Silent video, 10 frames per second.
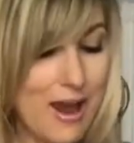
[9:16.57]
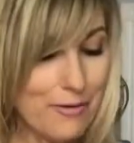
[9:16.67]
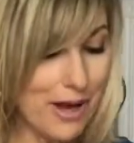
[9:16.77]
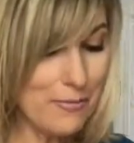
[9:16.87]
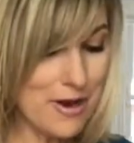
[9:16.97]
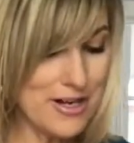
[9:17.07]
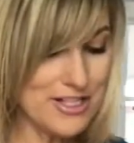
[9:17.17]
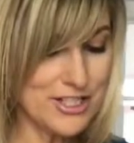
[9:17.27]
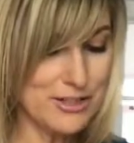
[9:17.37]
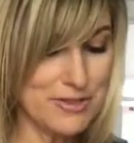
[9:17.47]
What I wanted
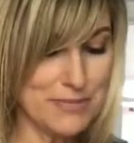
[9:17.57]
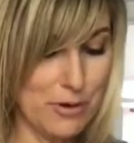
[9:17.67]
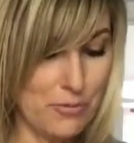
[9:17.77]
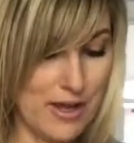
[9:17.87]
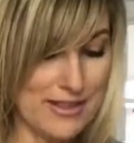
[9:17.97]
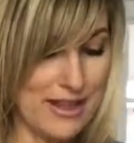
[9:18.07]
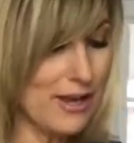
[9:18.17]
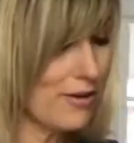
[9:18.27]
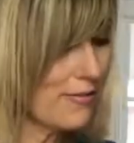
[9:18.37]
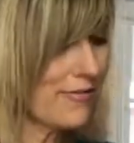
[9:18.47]
to do was put one
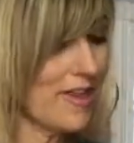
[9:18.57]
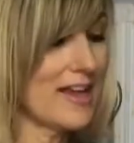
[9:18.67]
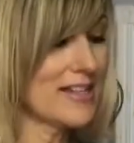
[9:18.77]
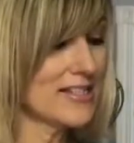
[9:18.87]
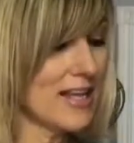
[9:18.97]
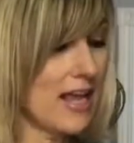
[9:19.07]
layer of this